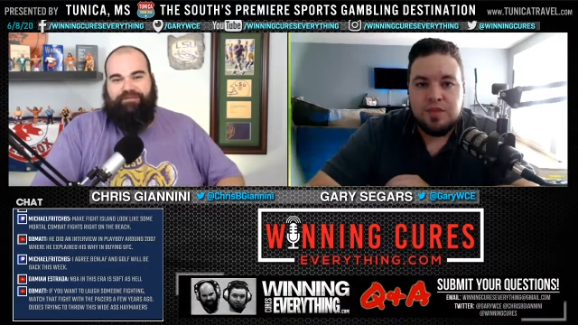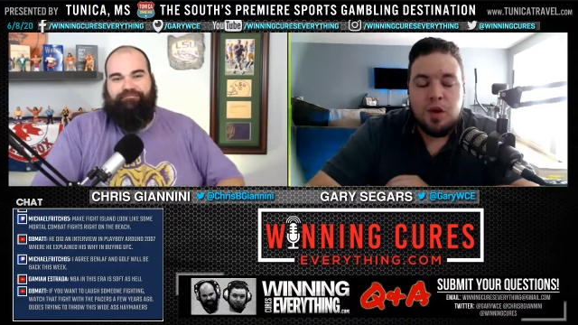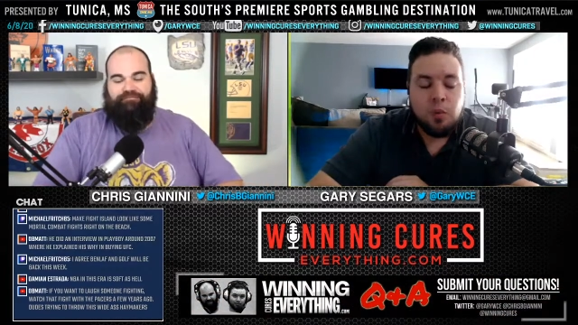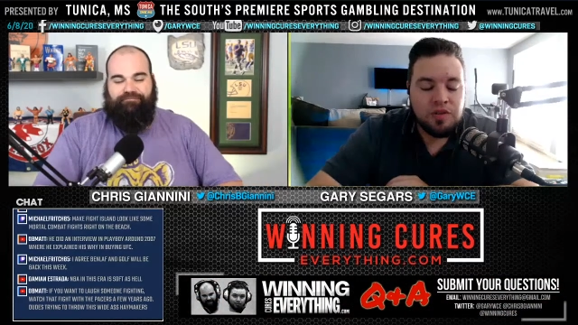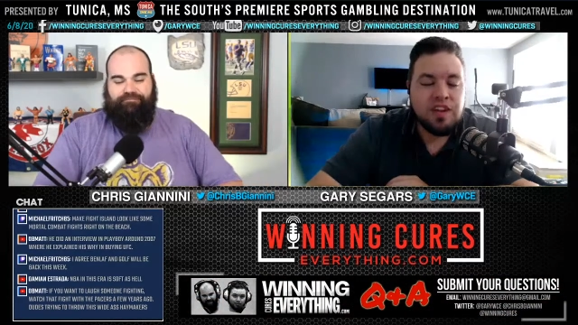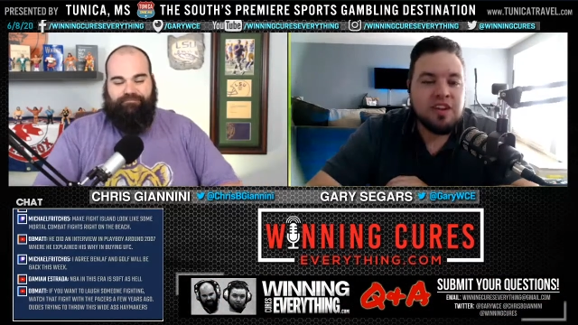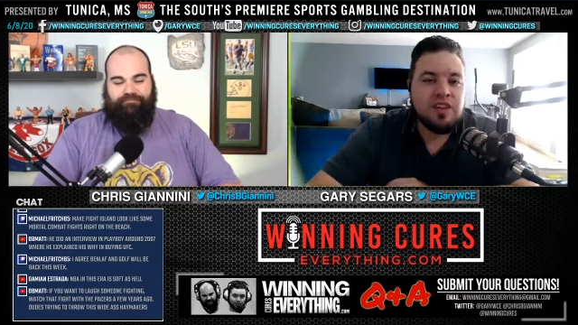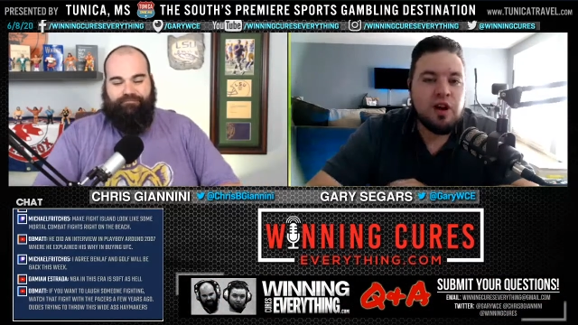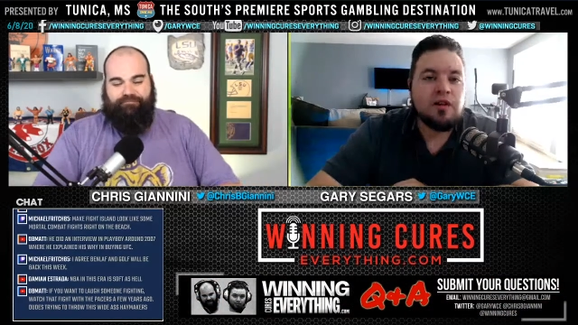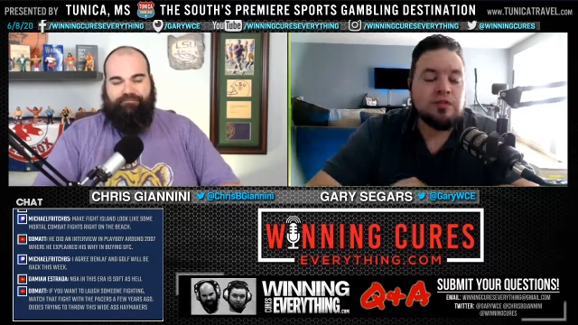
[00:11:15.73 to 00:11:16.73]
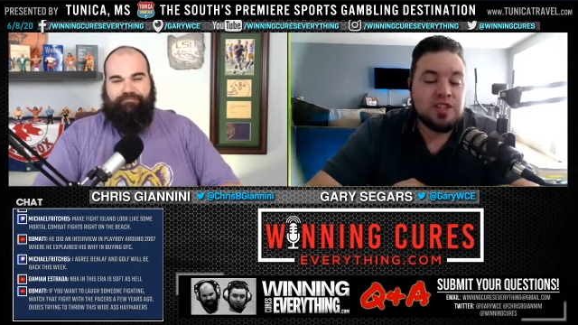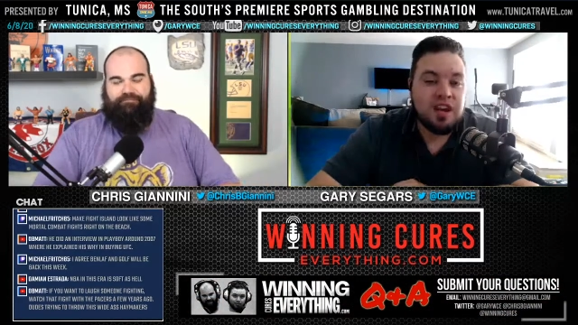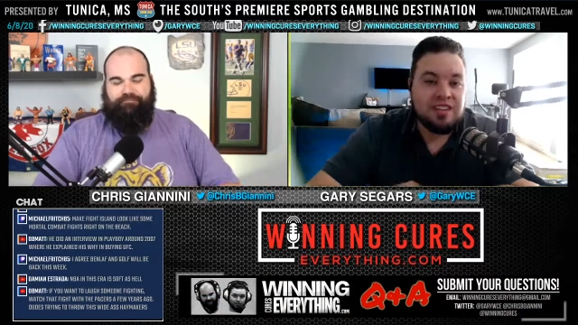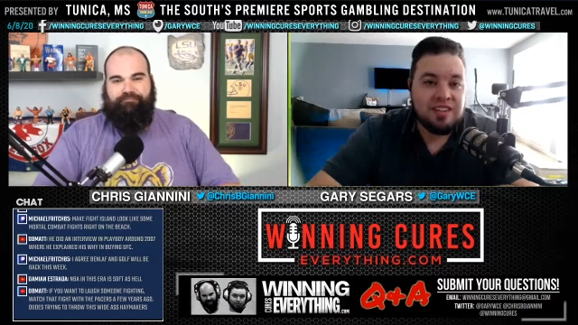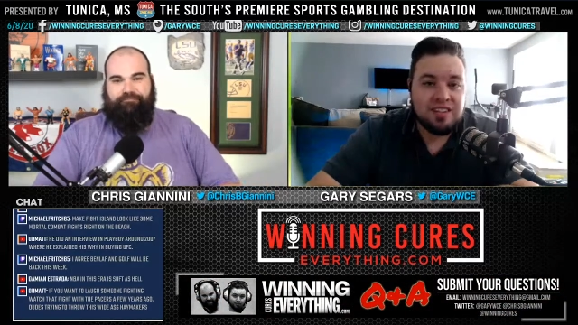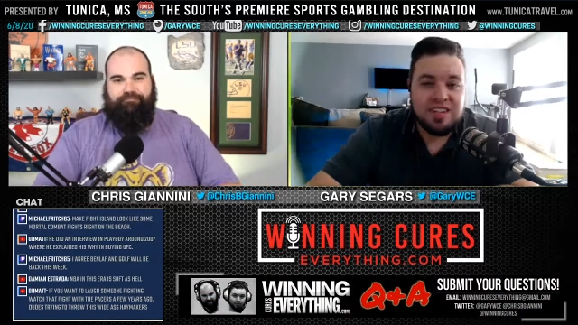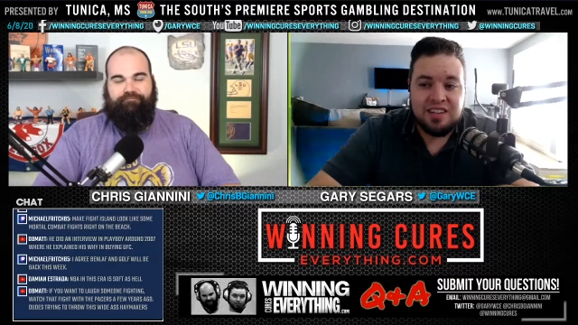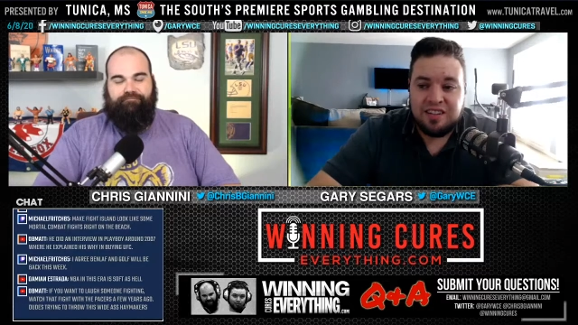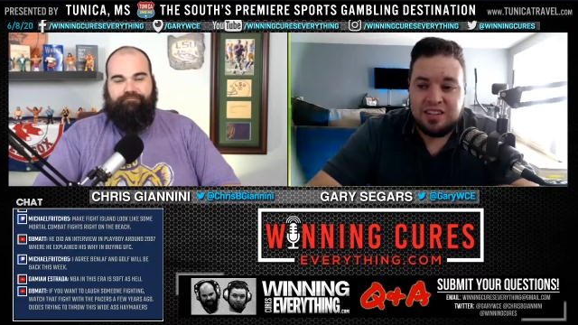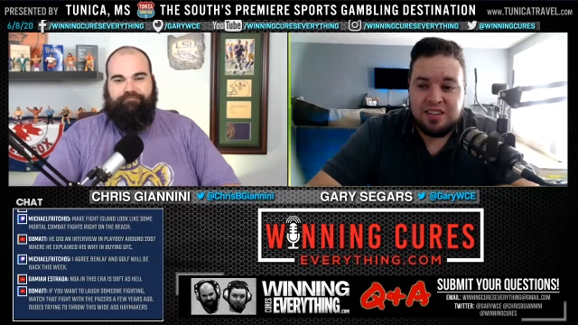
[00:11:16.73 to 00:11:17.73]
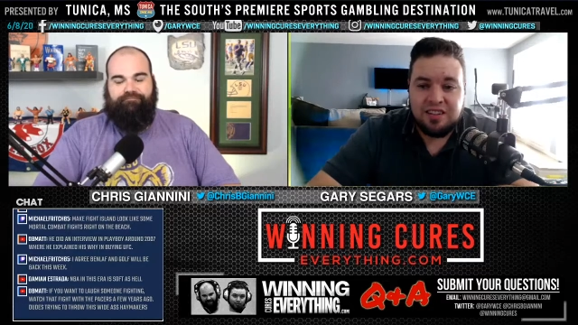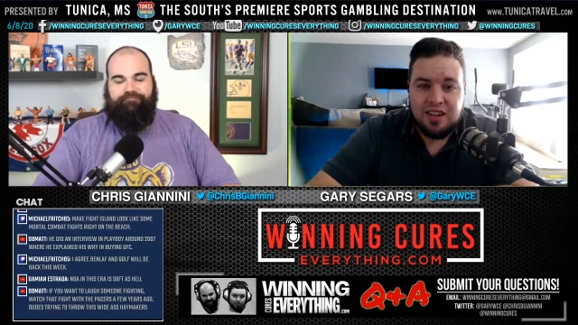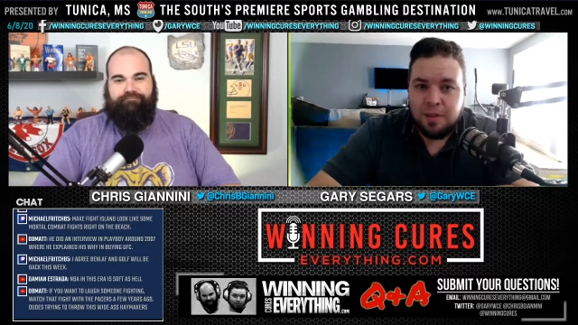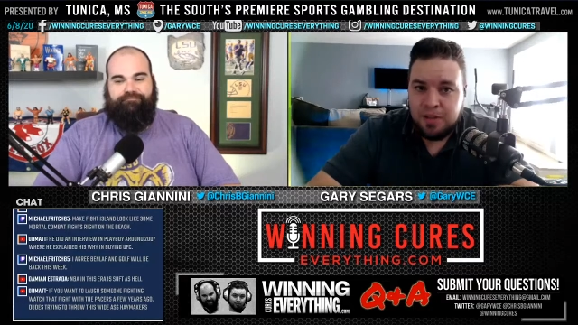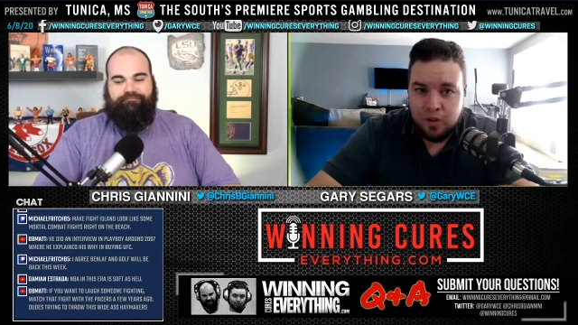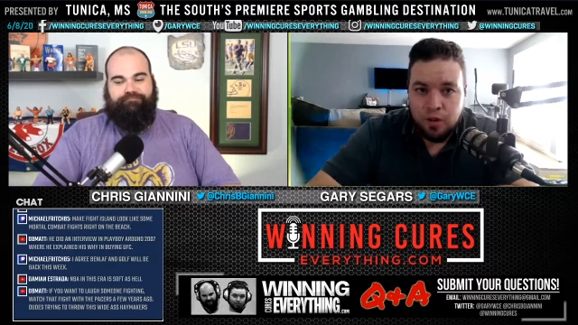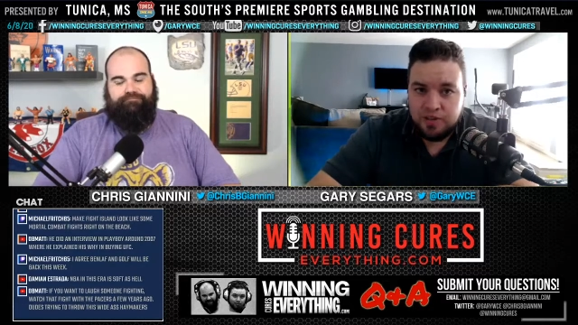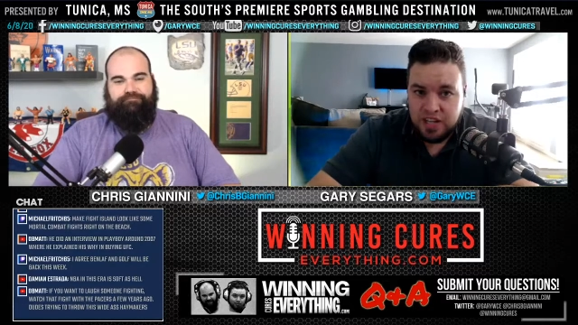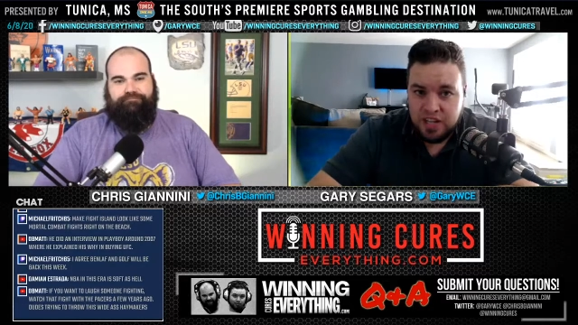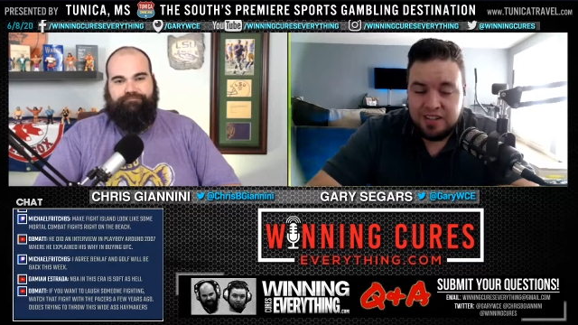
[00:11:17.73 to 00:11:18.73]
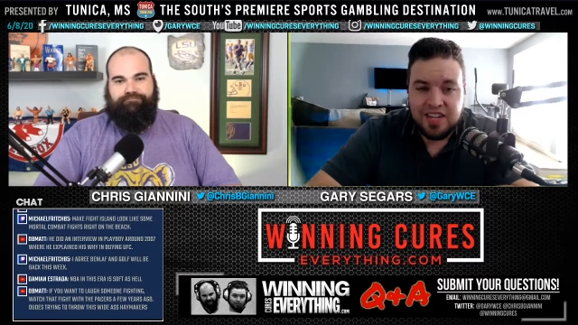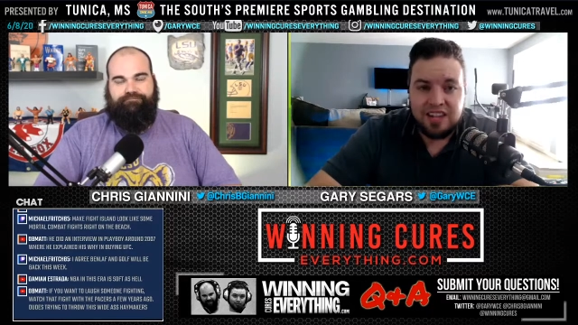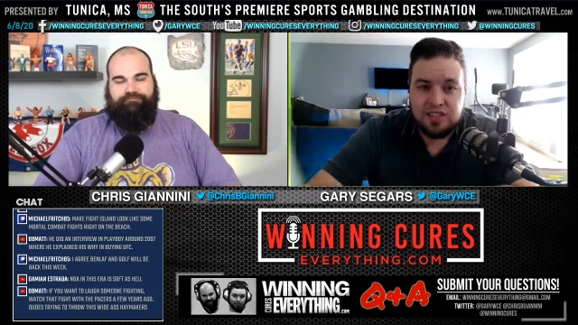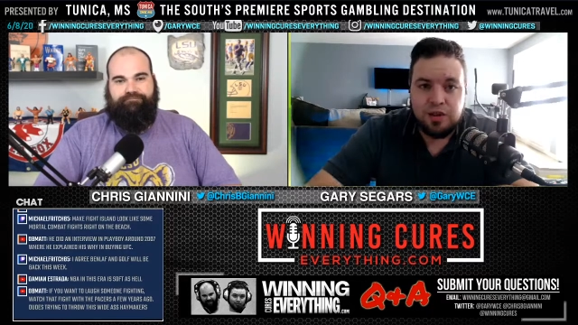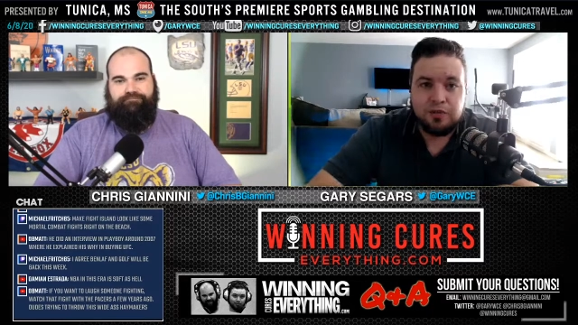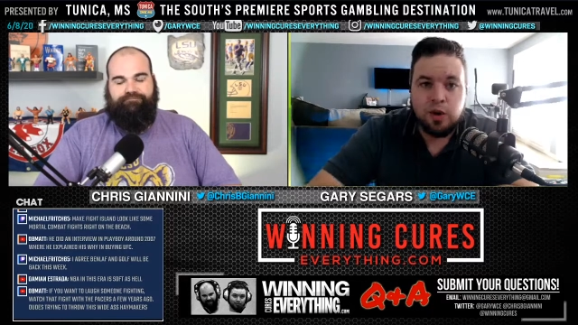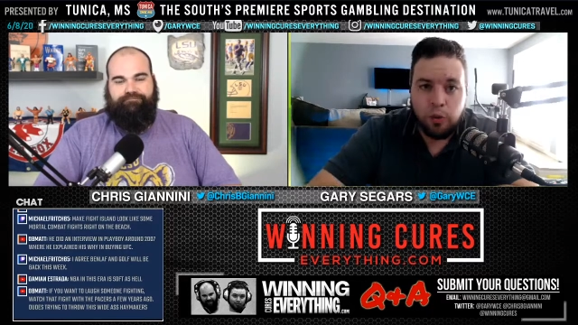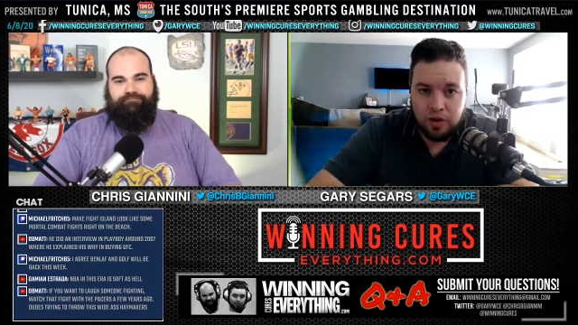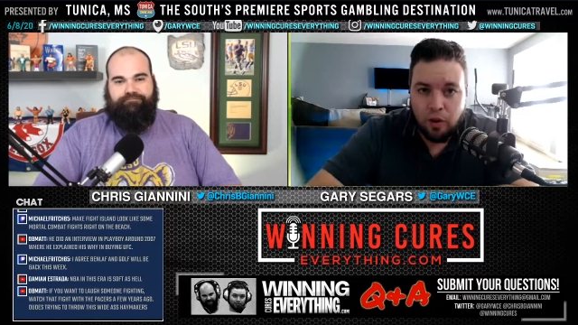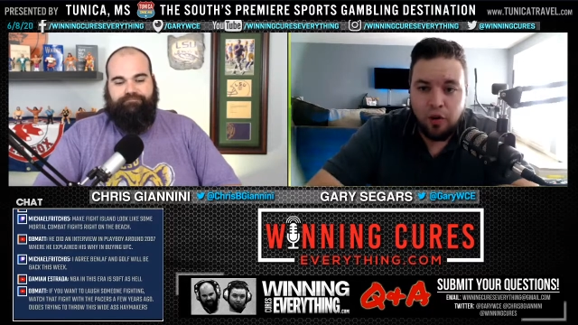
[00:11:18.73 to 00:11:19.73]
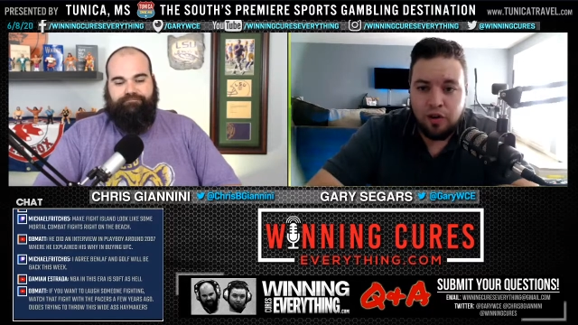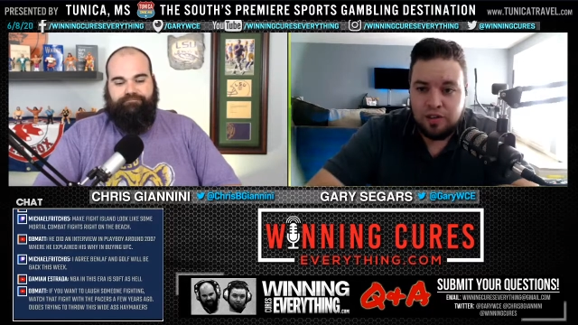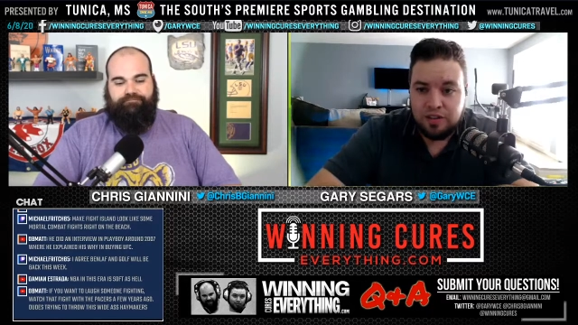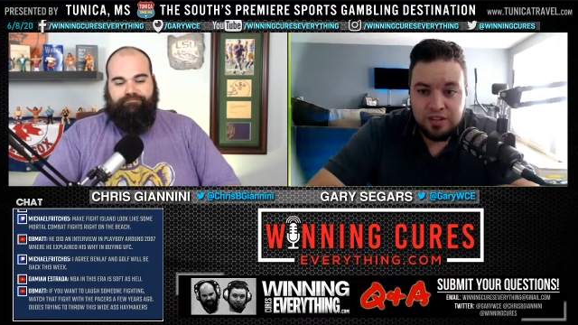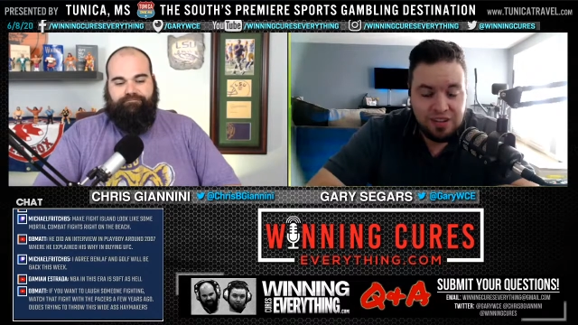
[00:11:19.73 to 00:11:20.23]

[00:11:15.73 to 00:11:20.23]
Speaker 1: Well, the other side of this is, I mean, UFC has had stuff going on